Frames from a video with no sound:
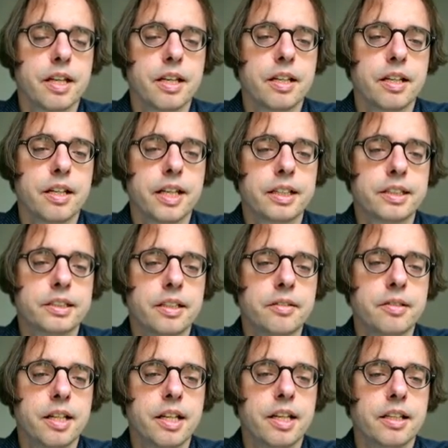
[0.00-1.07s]
lecture,
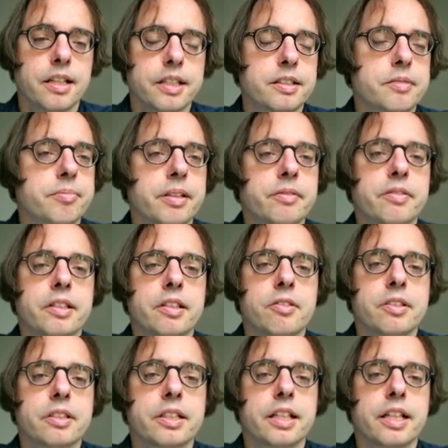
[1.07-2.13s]
let us briefly look
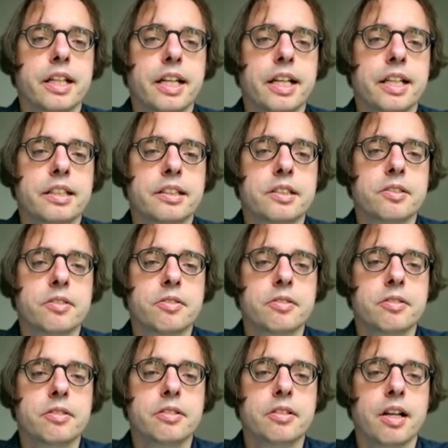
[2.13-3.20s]

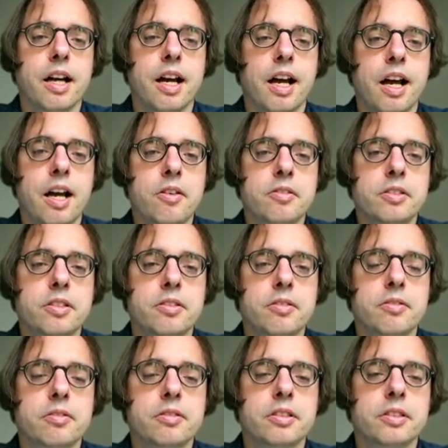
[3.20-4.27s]
into how
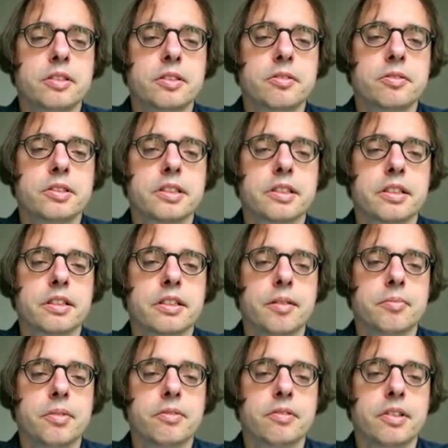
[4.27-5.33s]
to choose number
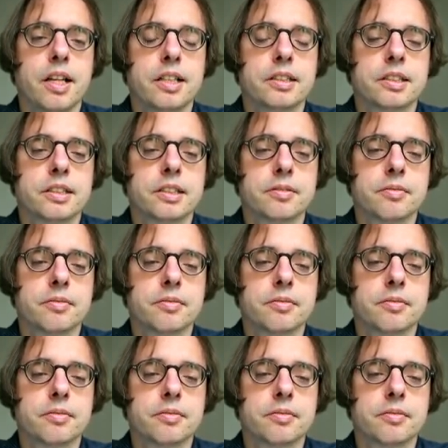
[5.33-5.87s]
of classes.